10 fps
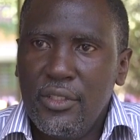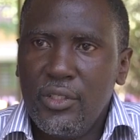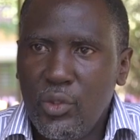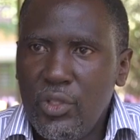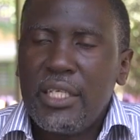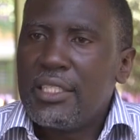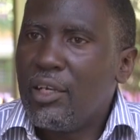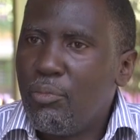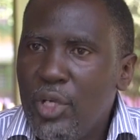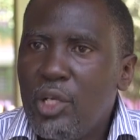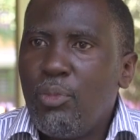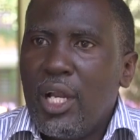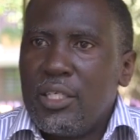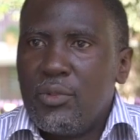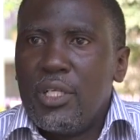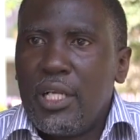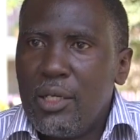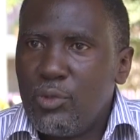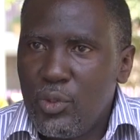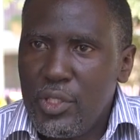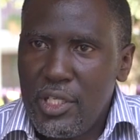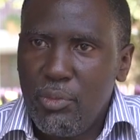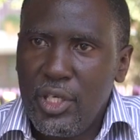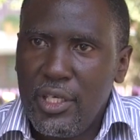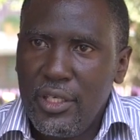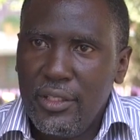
So that is a big plus when it comes to S A P.